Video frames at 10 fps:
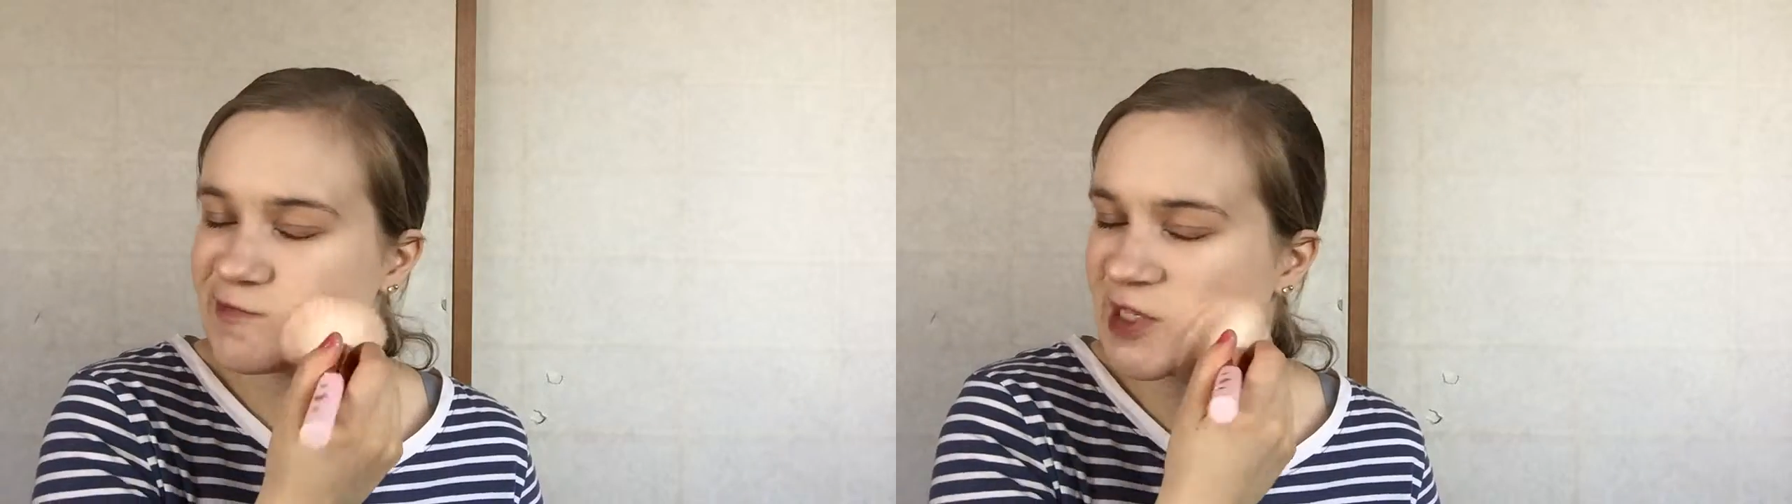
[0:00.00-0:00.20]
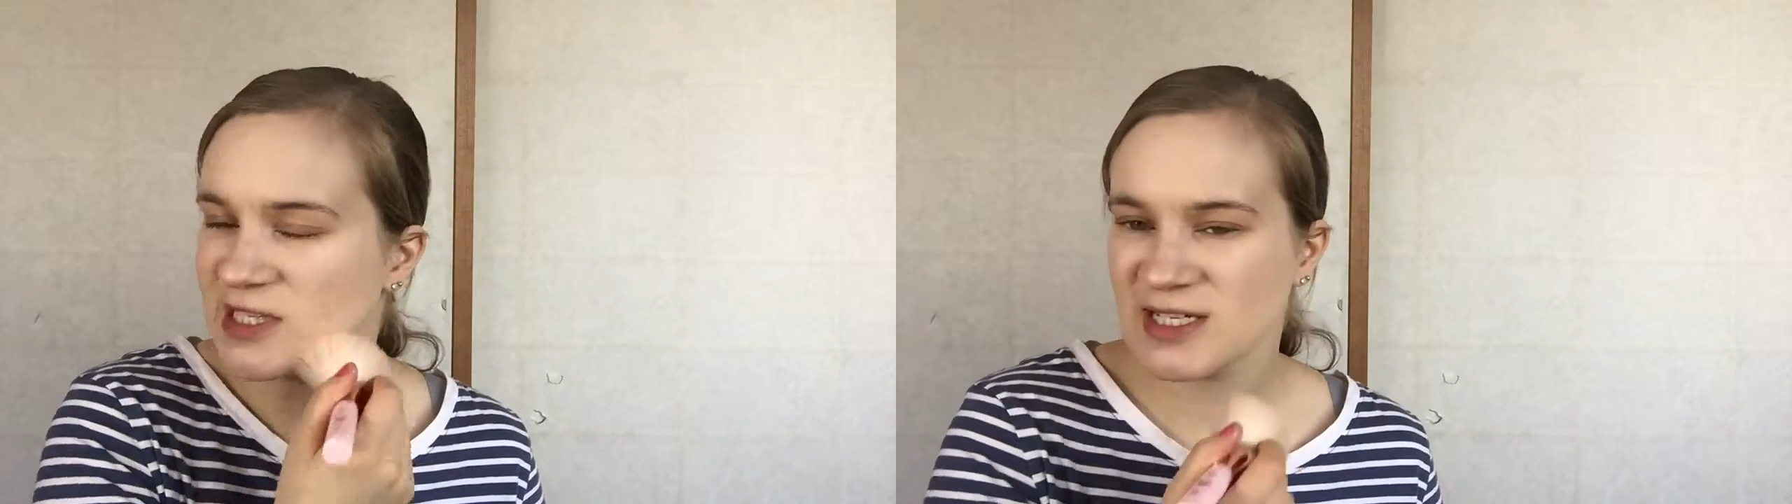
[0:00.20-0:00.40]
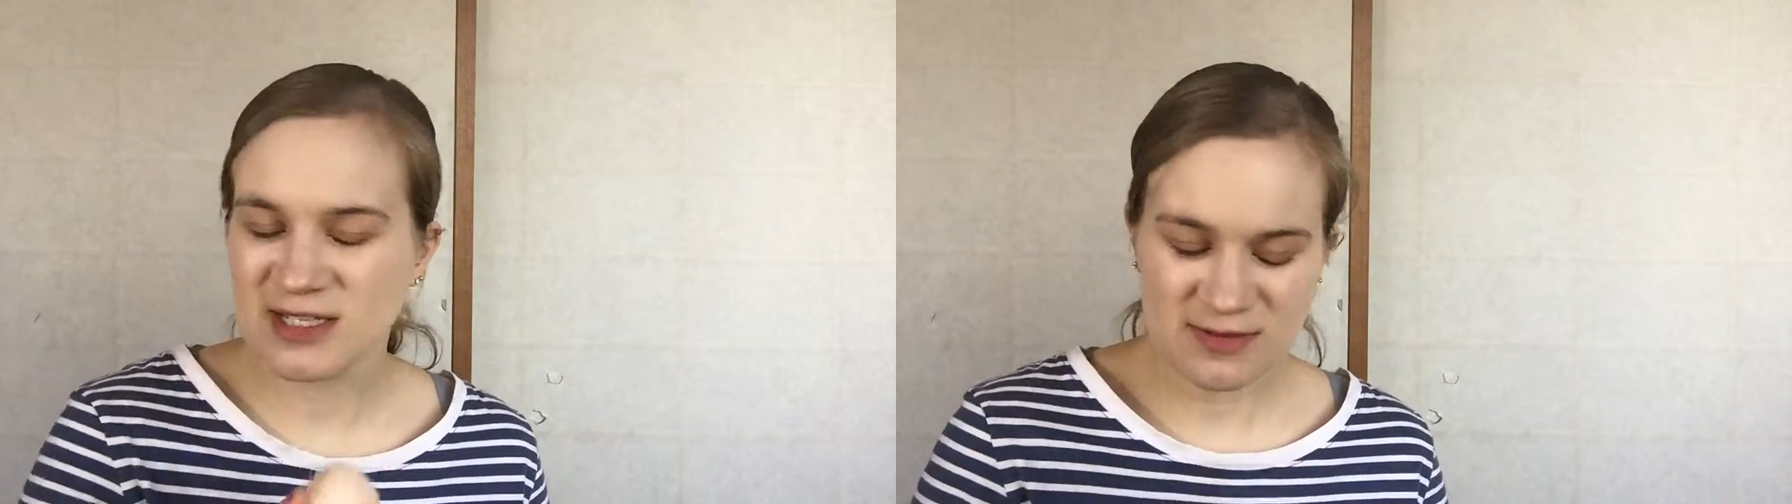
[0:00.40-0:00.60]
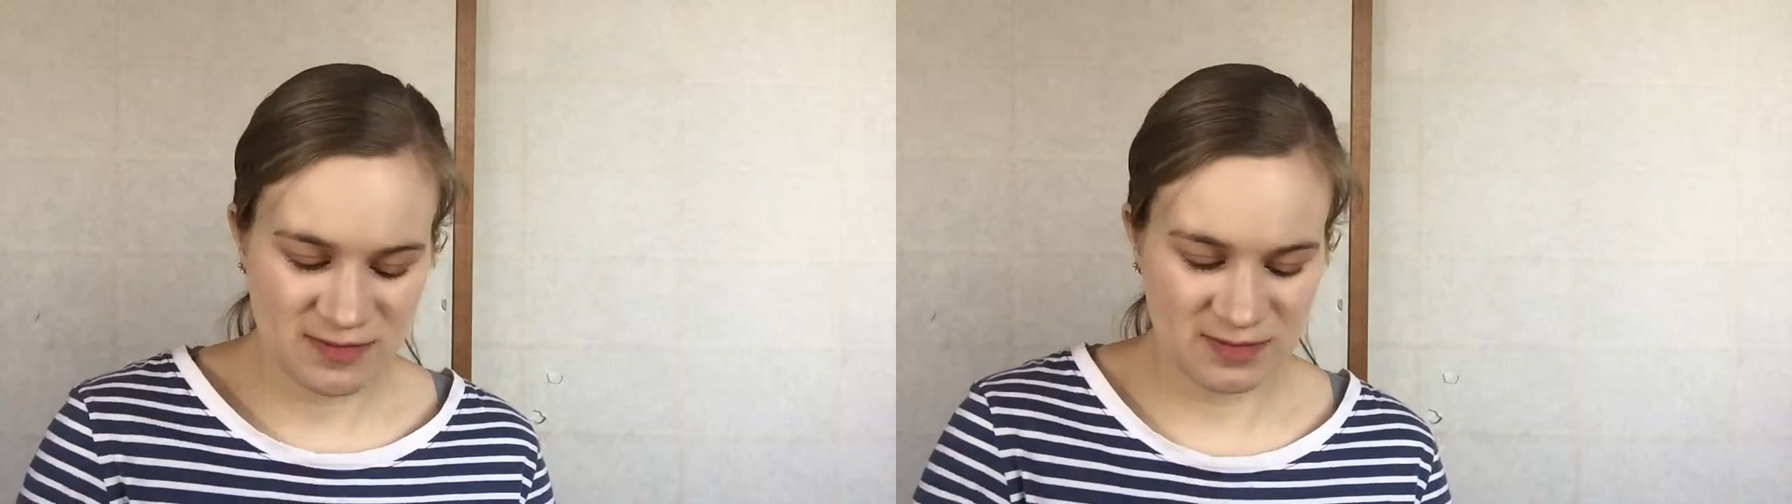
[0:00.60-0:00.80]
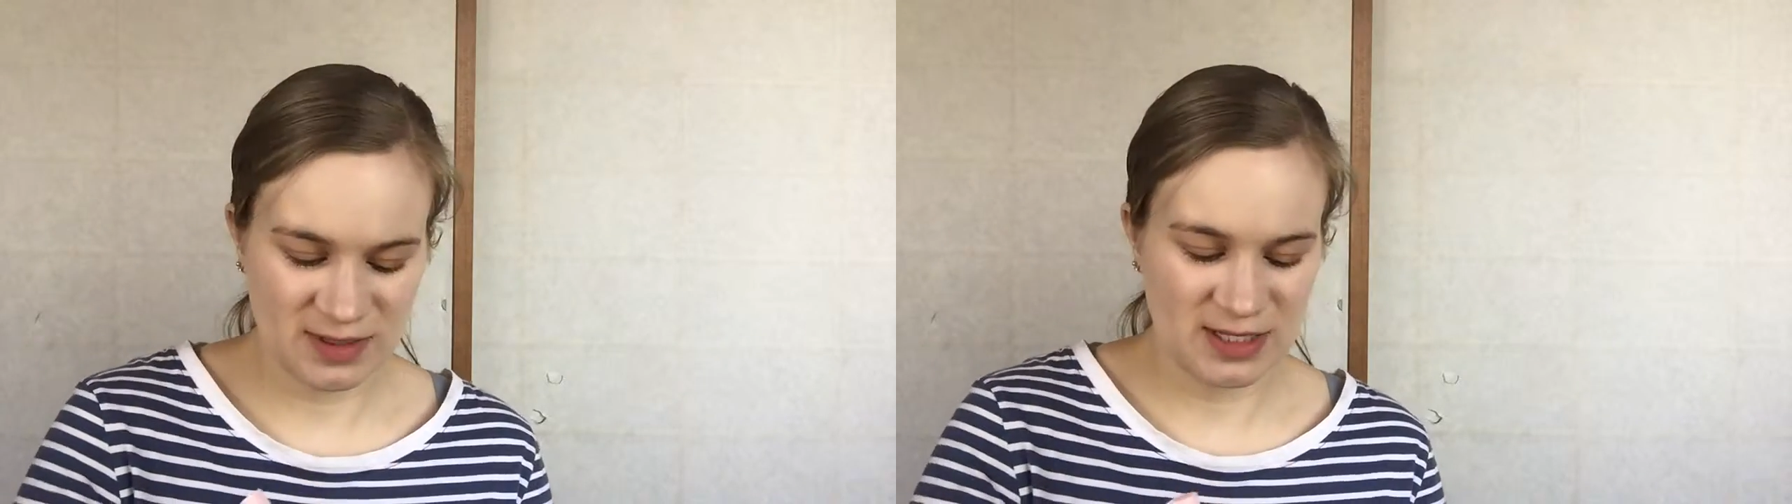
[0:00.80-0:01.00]
it doesn't
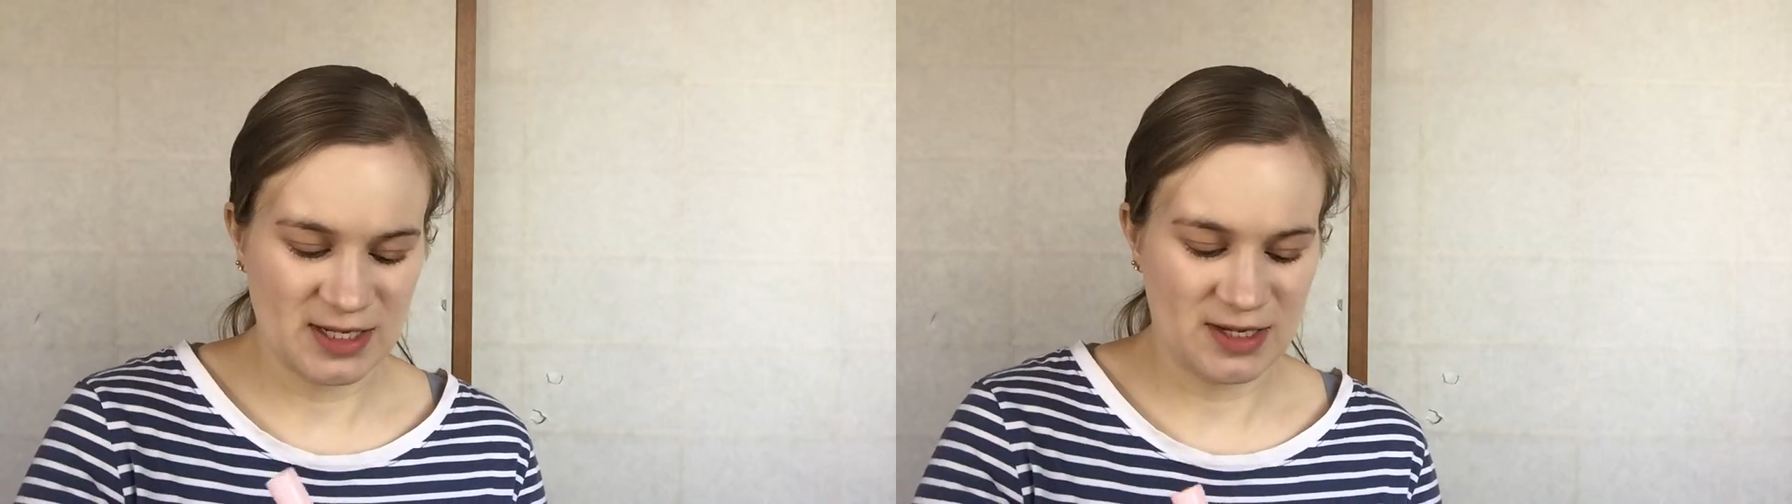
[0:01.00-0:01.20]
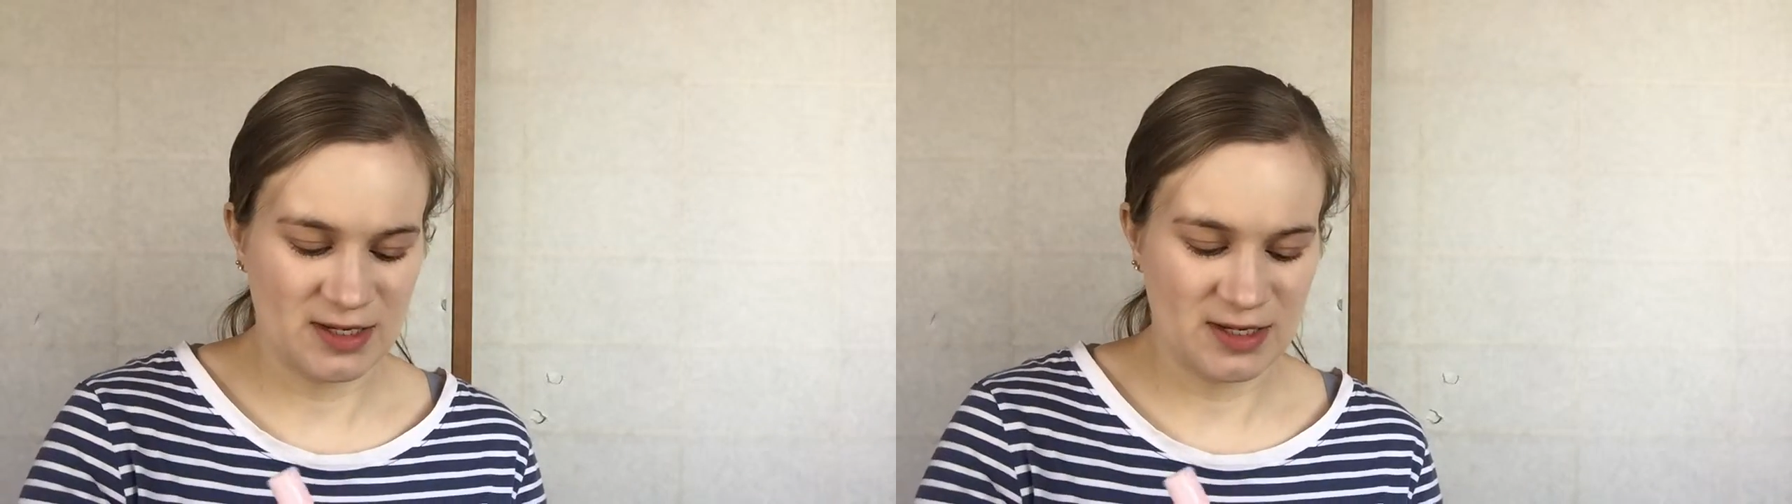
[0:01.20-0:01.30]
really